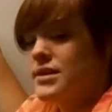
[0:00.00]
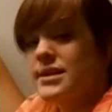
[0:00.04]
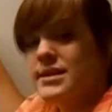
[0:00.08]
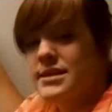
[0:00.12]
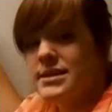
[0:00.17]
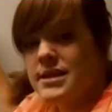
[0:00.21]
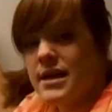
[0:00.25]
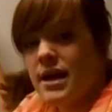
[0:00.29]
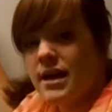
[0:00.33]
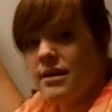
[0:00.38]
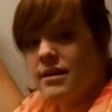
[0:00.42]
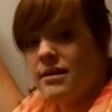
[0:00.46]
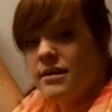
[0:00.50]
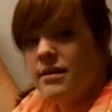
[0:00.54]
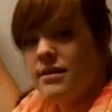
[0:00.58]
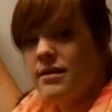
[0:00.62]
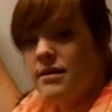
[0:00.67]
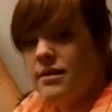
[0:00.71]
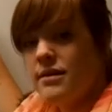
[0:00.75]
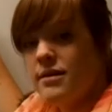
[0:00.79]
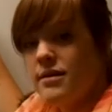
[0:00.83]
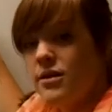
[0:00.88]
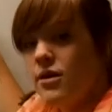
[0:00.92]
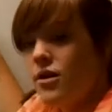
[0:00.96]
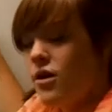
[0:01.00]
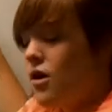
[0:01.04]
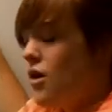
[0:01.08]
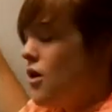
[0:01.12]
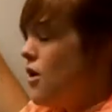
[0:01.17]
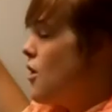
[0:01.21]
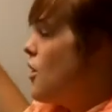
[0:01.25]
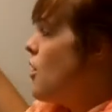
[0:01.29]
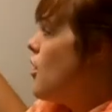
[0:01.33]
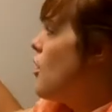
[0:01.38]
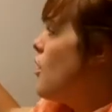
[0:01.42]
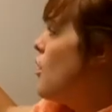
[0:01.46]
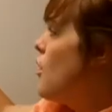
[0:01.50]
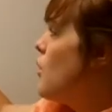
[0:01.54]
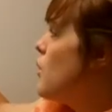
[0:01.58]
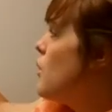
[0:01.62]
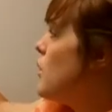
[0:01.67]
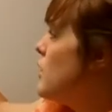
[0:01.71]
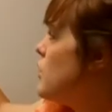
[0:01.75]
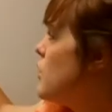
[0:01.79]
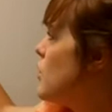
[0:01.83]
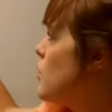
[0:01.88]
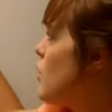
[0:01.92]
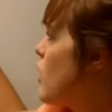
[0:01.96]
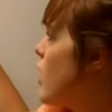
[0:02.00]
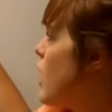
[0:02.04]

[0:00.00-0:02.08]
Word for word: to the sun. When the